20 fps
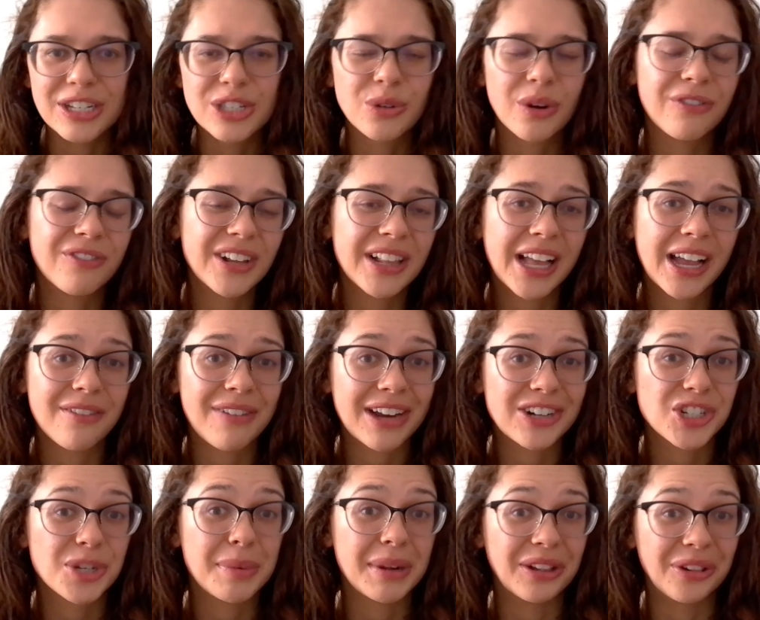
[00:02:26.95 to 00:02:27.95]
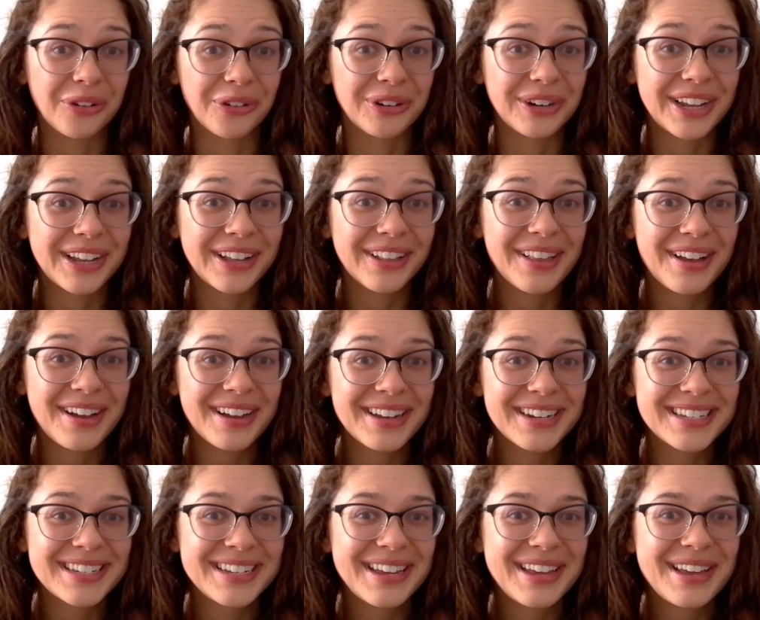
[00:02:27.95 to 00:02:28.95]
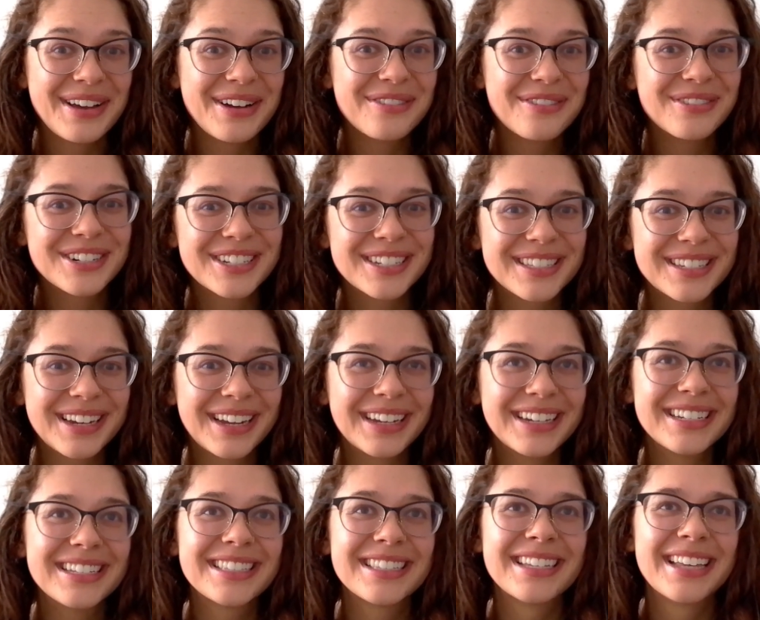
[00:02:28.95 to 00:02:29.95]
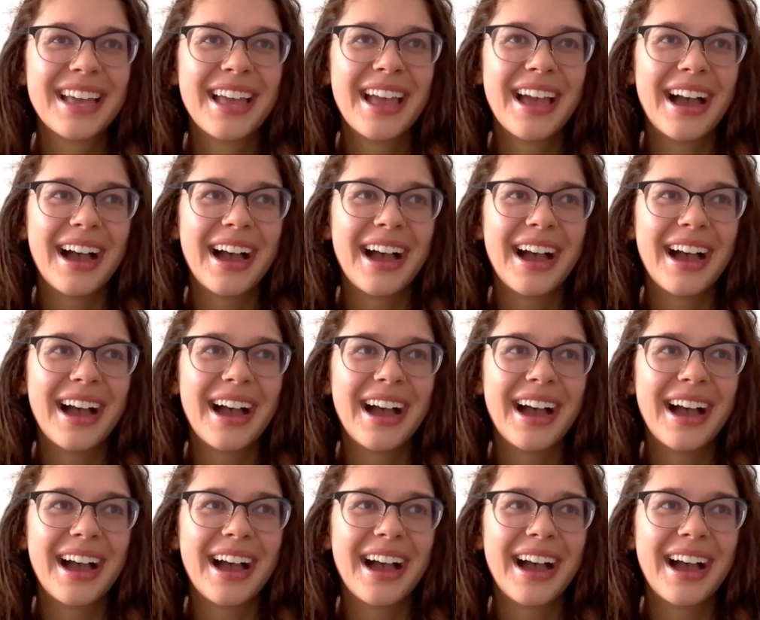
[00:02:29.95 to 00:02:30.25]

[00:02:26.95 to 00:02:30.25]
So I feel like I've actually been learning a lot, which is nice.